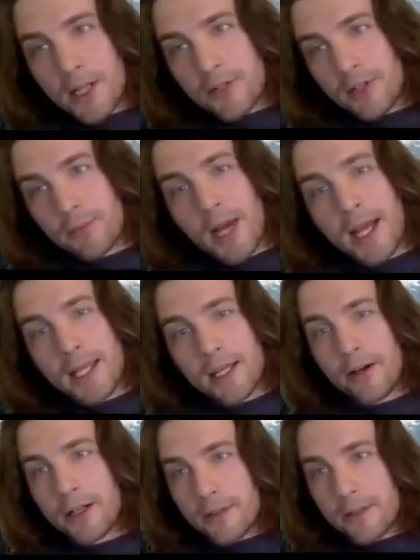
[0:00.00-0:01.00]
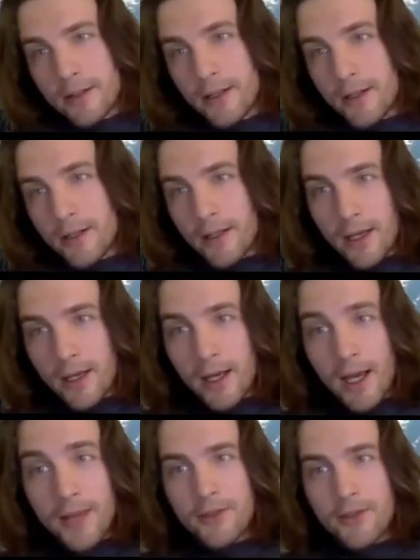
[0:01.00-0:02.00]
bi-character
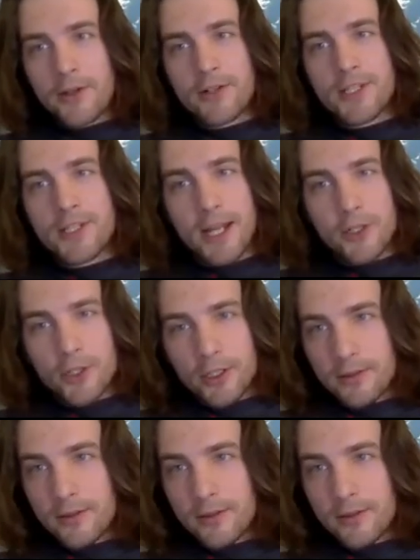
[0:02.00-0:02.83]
on their intersection.